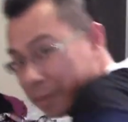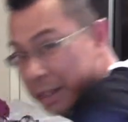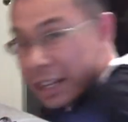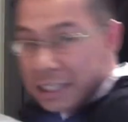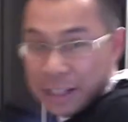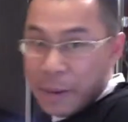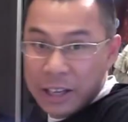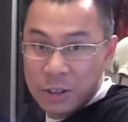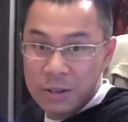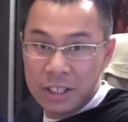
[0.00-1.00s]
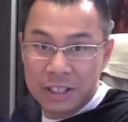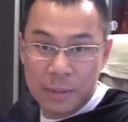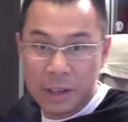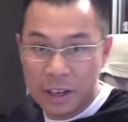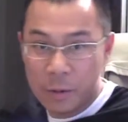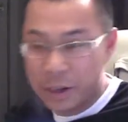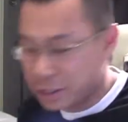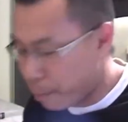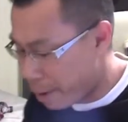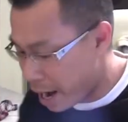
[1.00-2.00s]
the next time I do this, I'm gonna wear
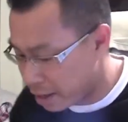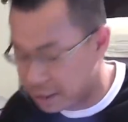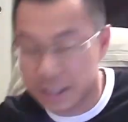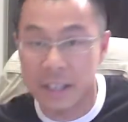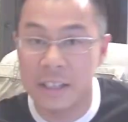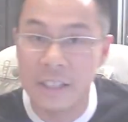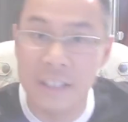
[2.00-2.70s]
some pants.